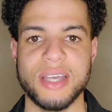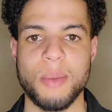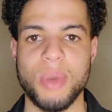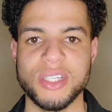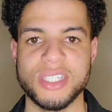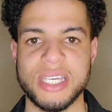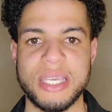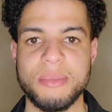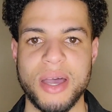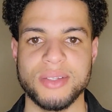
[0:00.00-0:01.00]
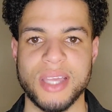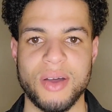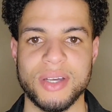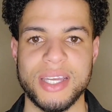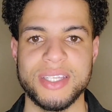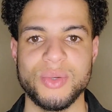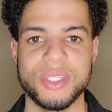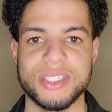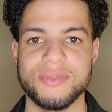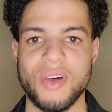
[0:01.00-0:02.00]
a bunch of emails out and you would
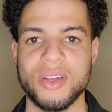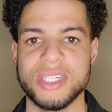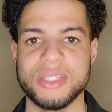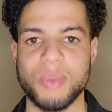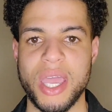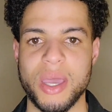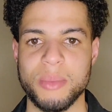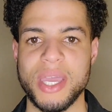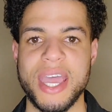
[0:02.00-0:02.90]
just fall into spam.